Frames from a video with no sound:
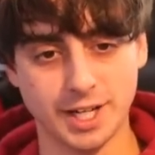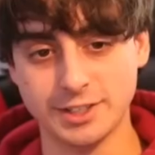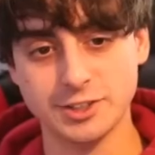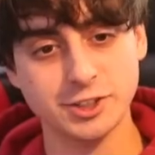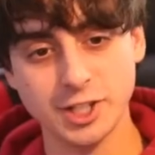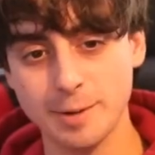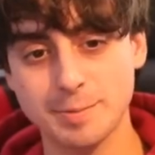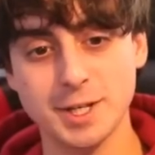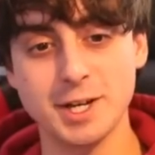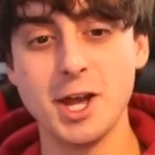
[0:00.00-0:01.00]
I just
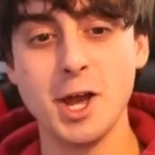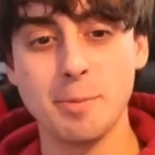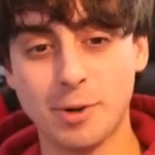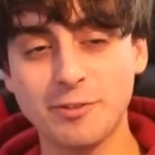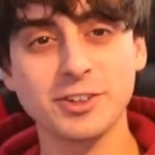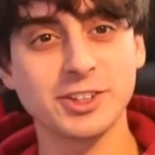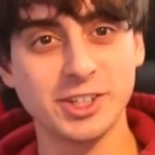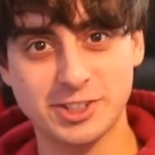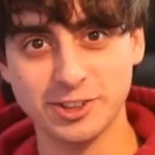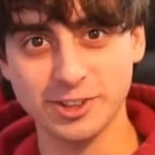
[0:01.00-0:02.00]
typed in
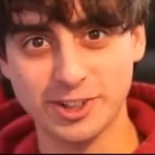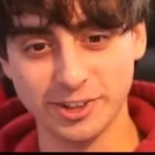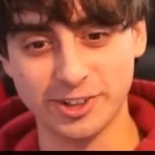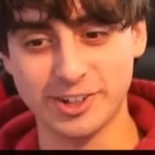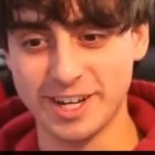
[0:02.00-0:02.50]
perfectly circular